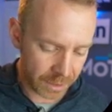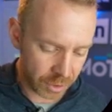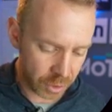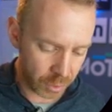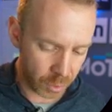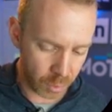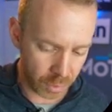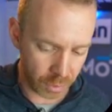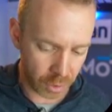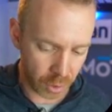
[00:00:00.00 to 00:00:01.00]
to
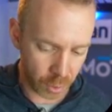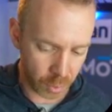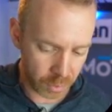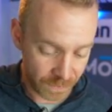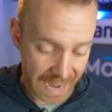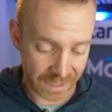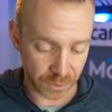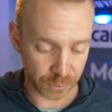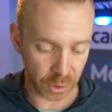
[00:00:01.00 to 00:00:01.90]
go fast for